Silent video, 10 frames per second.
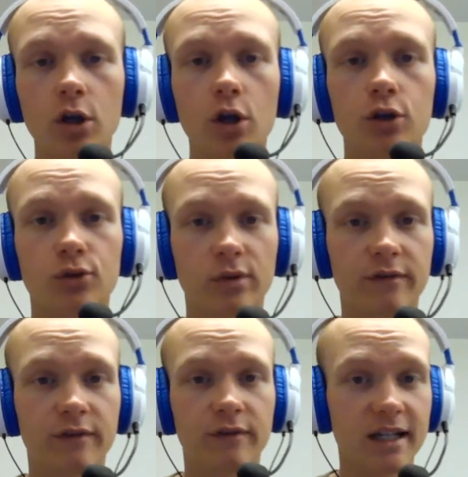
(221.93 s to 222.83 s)
So
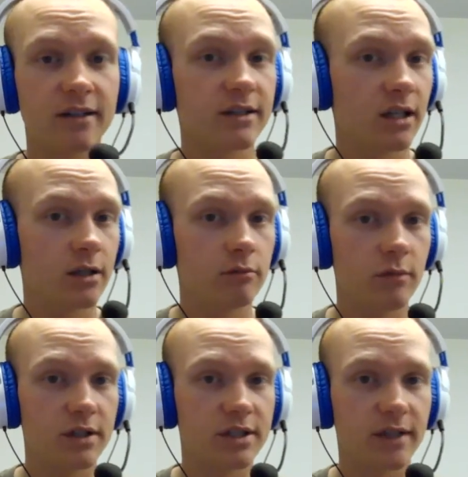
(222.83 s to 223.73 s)
we've connected this
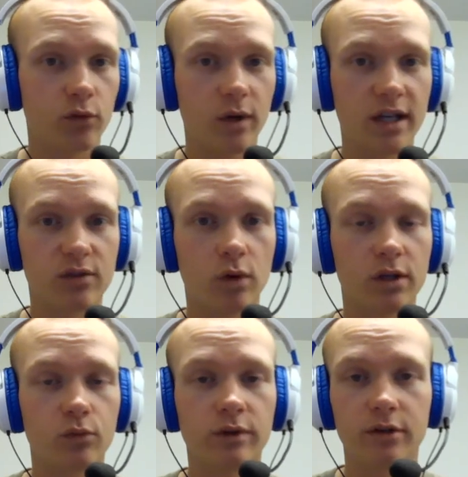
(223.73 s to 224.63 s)
in several ways.
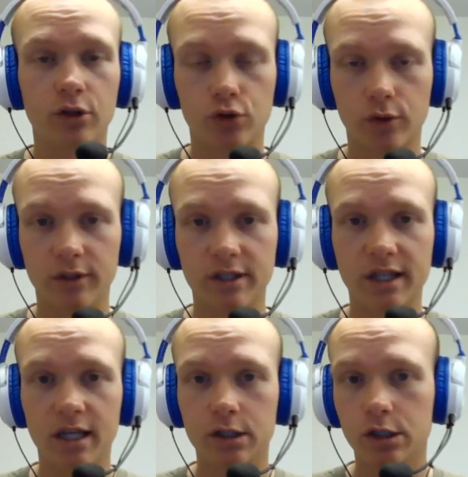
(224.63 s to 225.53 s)
One, the druids,
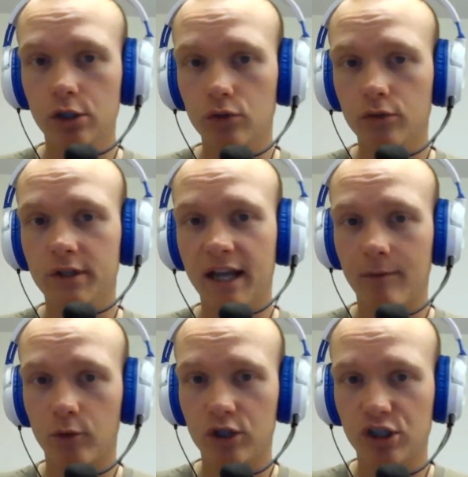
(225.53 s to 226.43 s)
and two, the
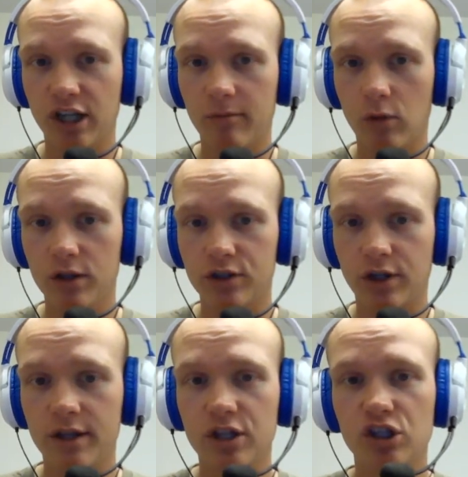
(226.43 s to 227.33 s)
aberration type monster.
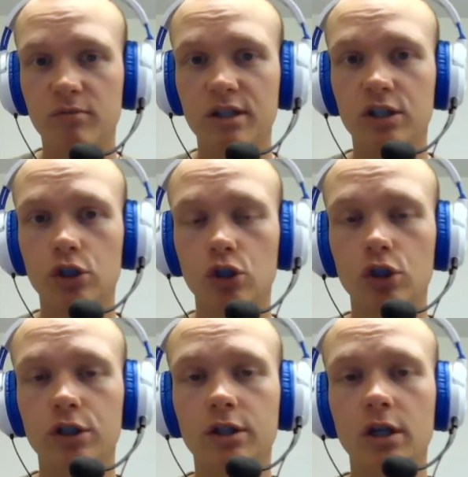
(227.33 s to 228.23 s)
And this should be
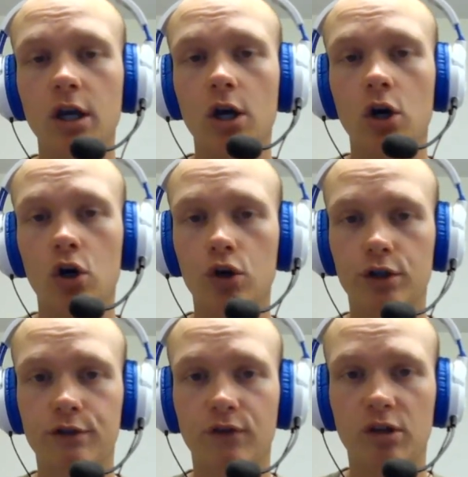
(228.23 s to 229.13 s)
good
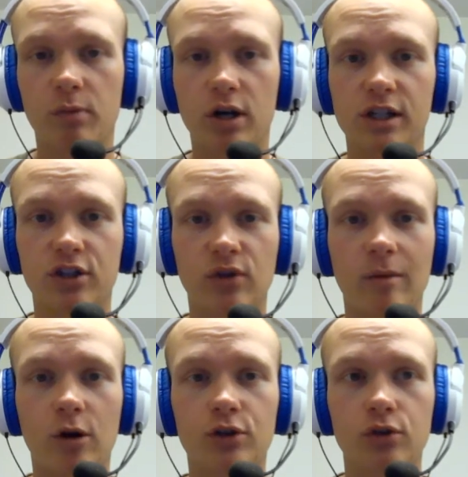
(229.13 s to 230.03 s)
hooks for the party to
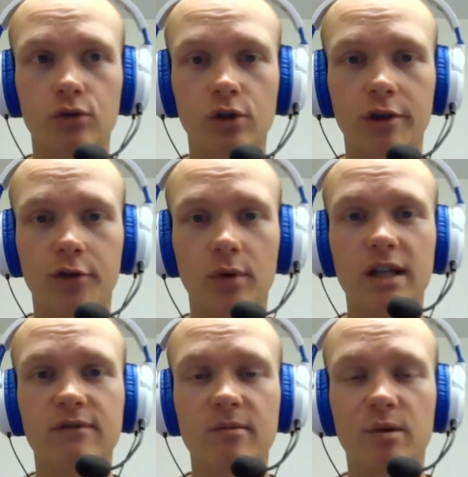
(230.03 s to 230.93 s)
grab onto, good
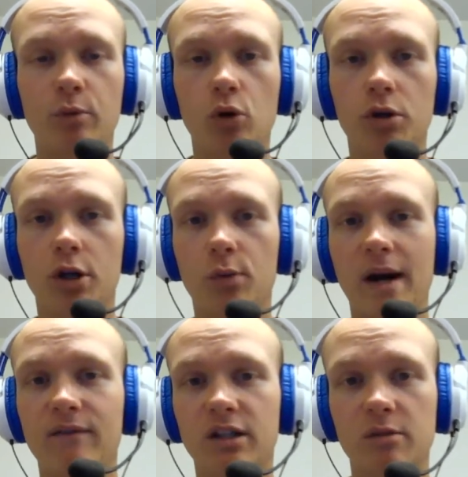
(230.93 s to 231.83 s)
threads for them to pull in
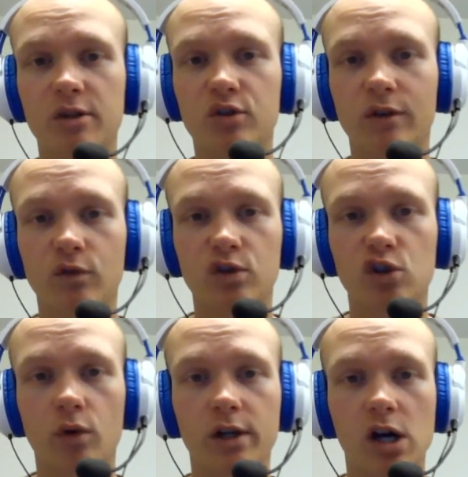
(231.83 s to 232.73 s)
unraveling the mystery of what's
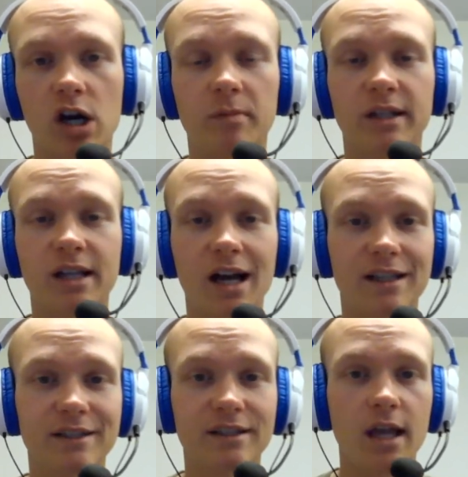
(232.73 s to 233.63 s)
going on,
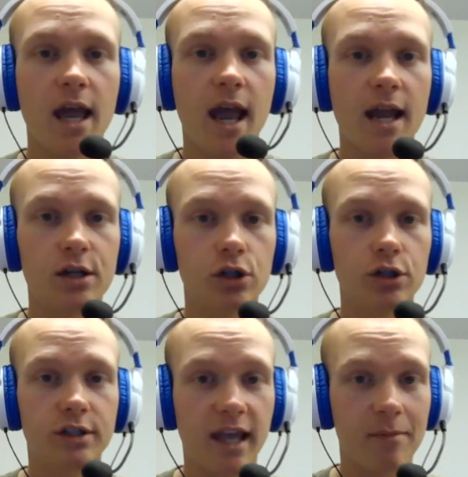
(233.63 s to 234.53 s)
because a
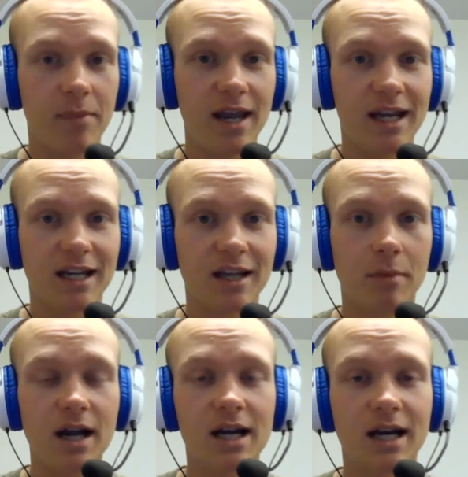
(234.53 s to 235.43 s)
good campaign, in
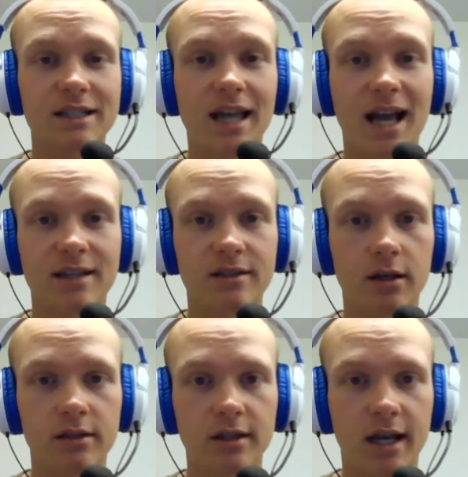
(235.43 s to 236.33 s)
my eyes, has
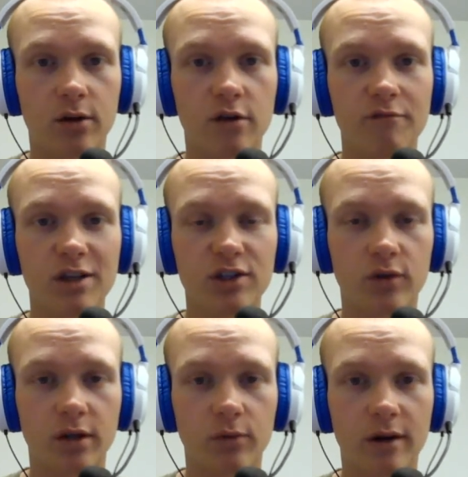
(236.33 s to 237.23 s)
an air of
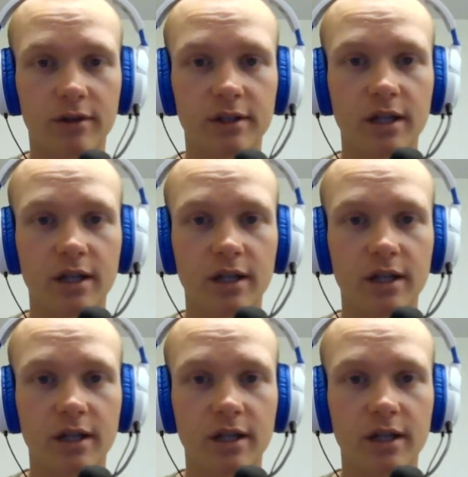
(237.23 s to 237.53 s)
mystery around it.